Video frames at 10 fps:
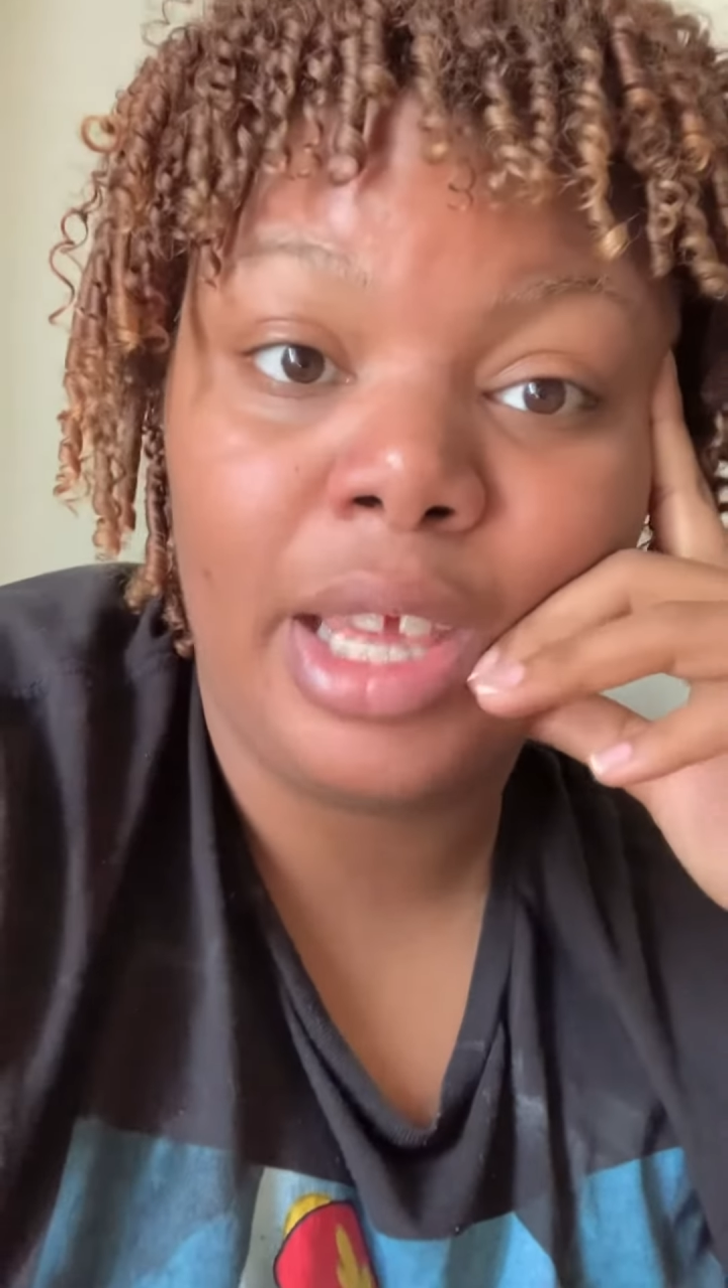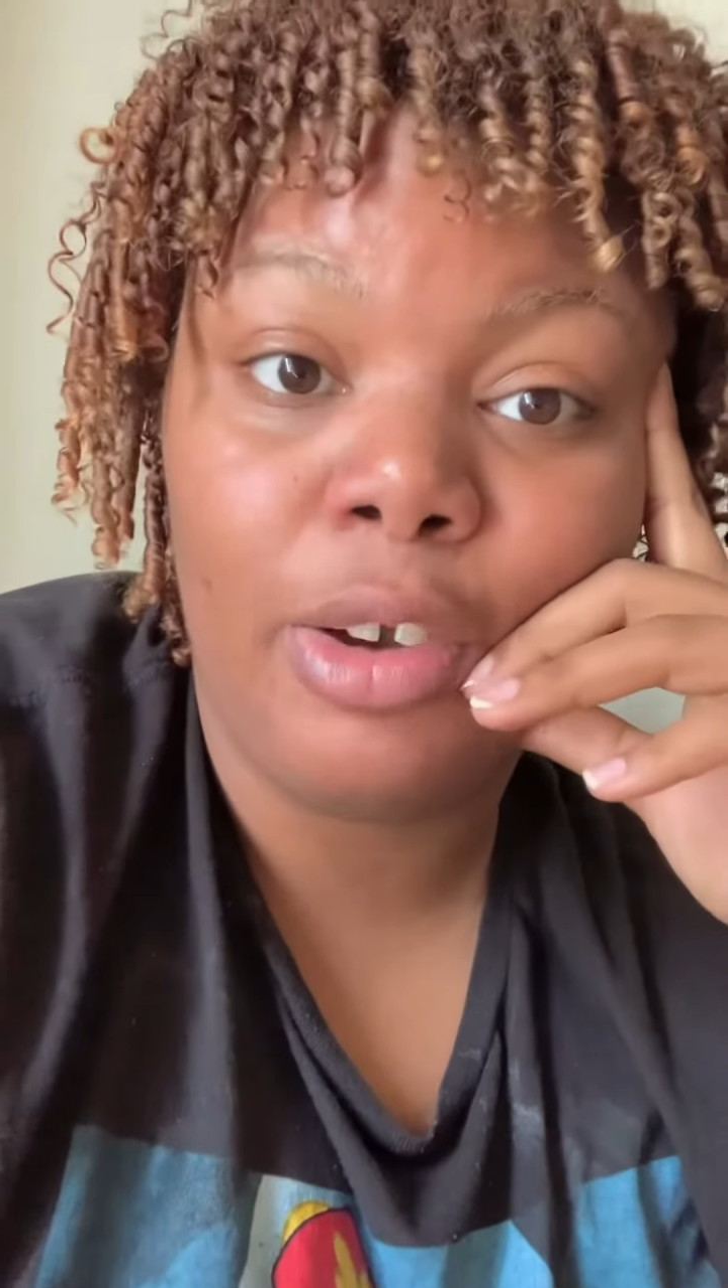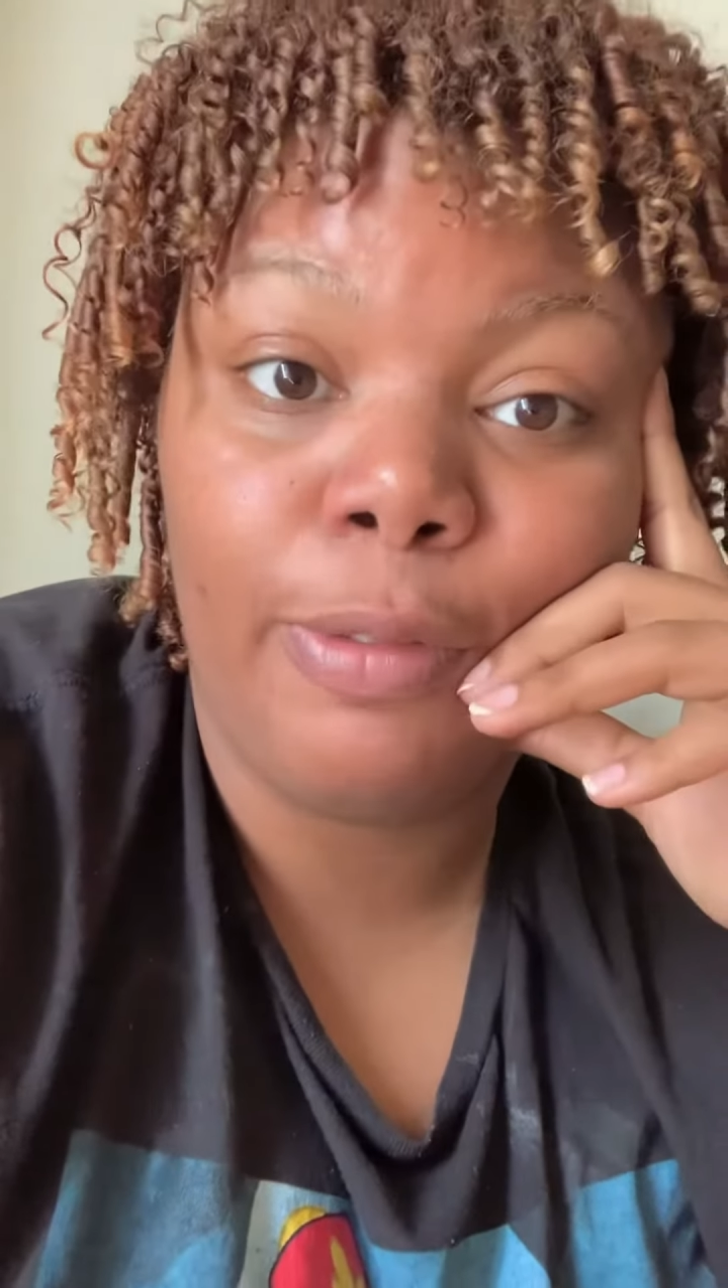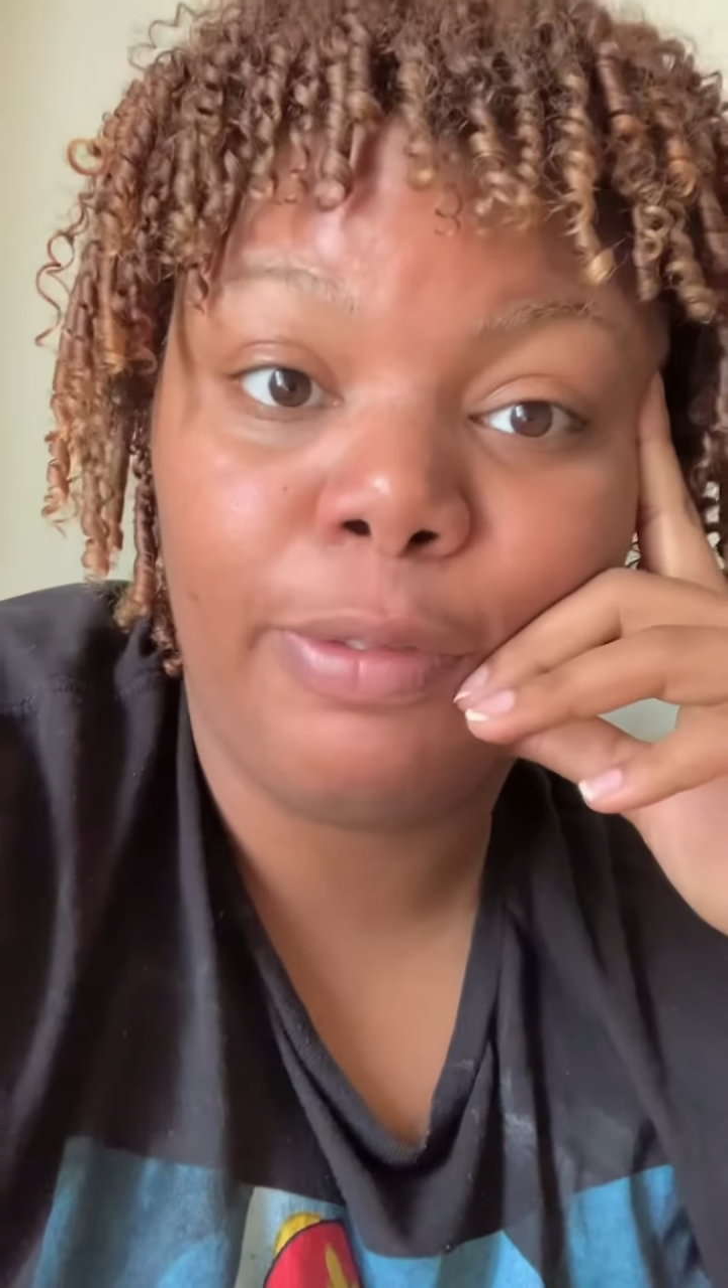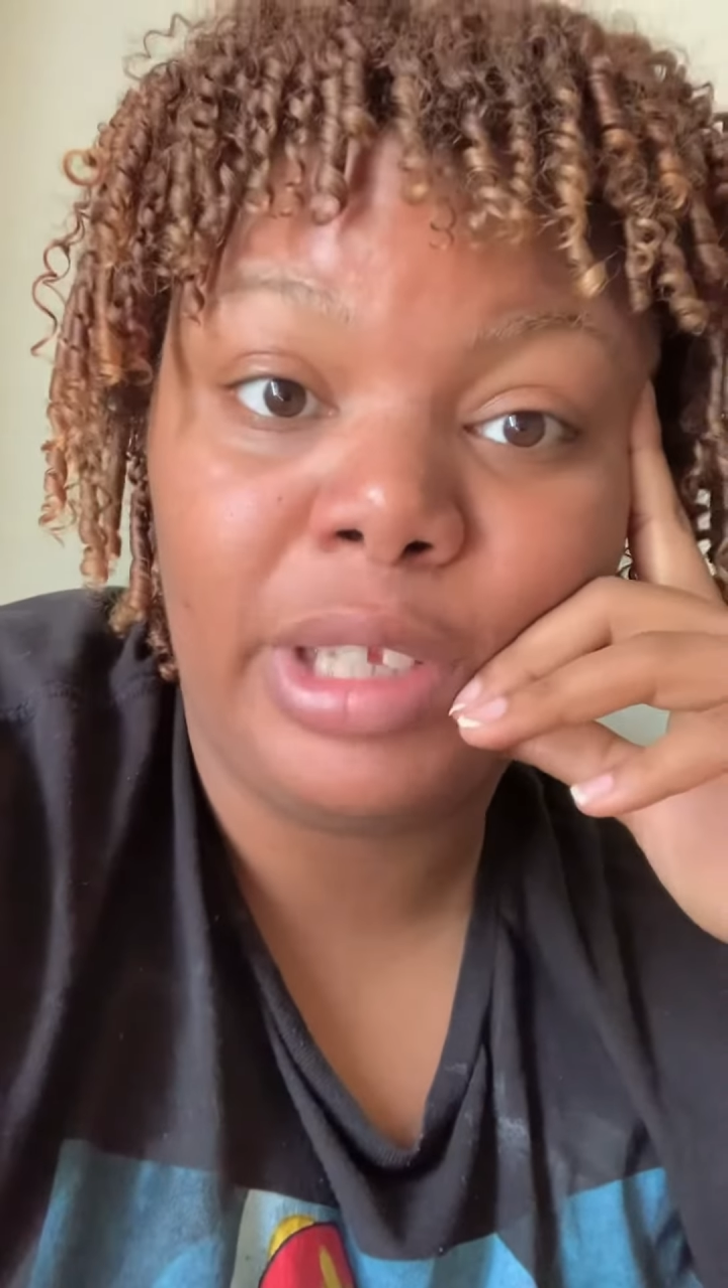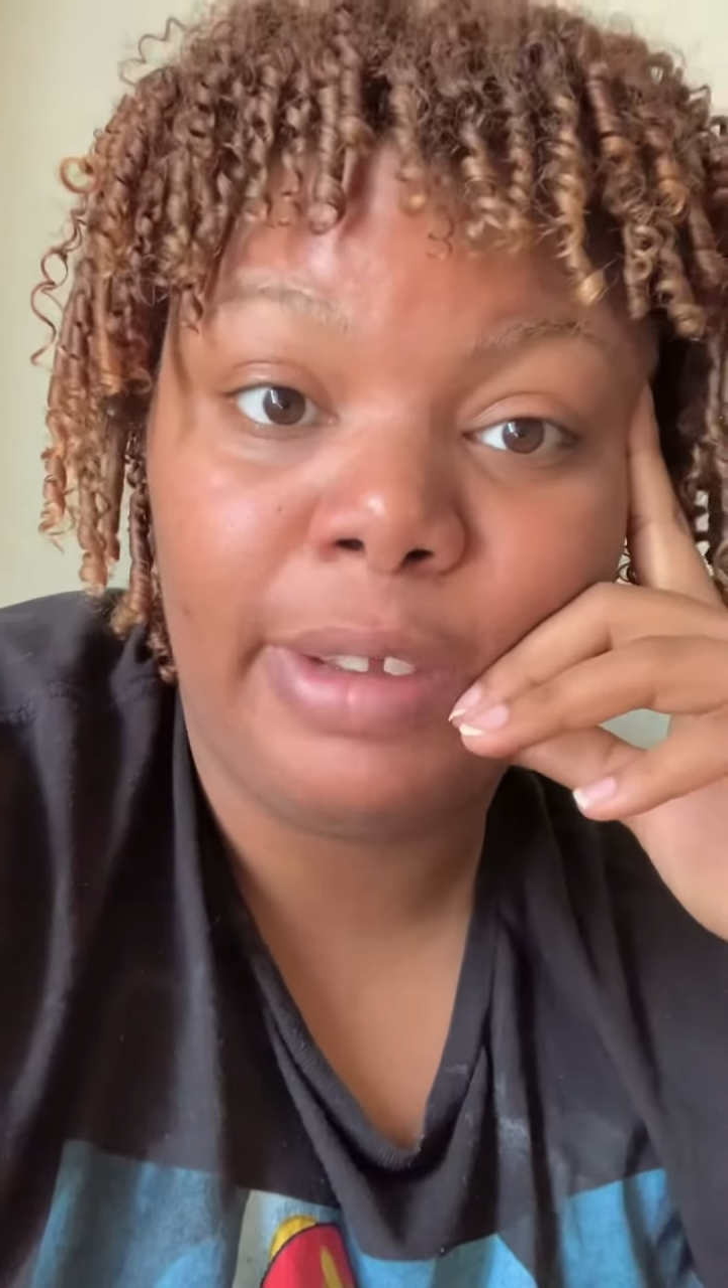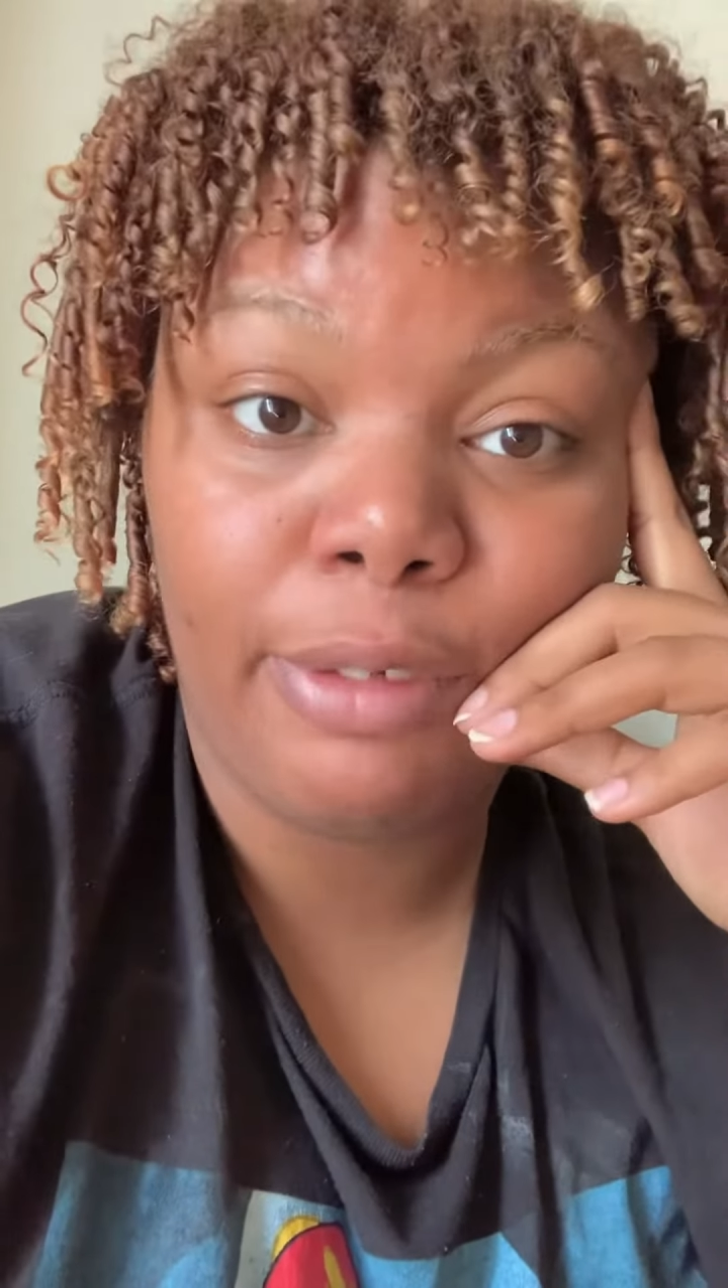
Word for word: it'll flee